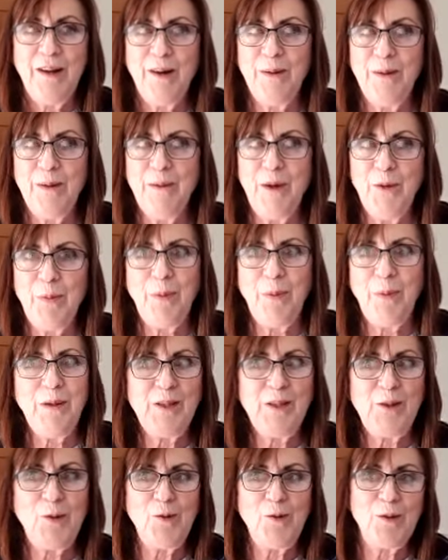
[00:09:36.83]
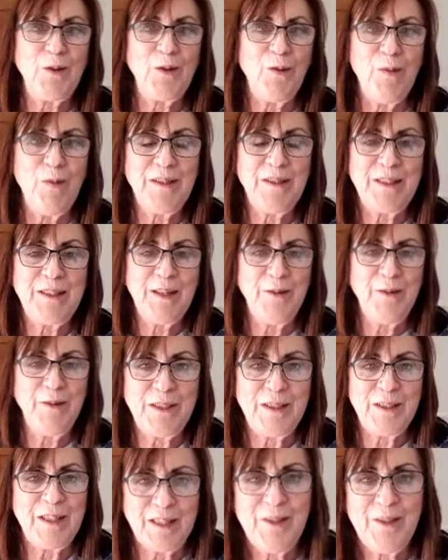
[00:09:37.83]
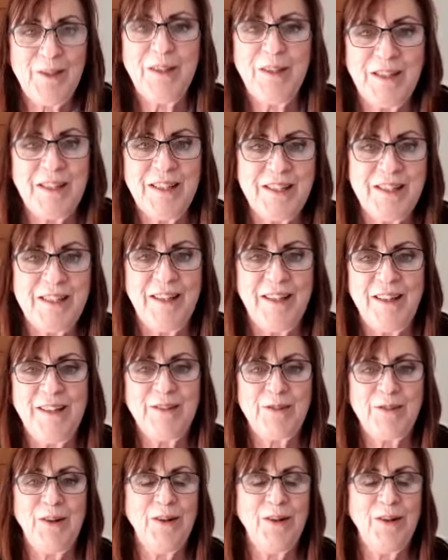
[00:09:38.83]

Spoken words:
I'm opening doors for myself. It's exciting, isn't it?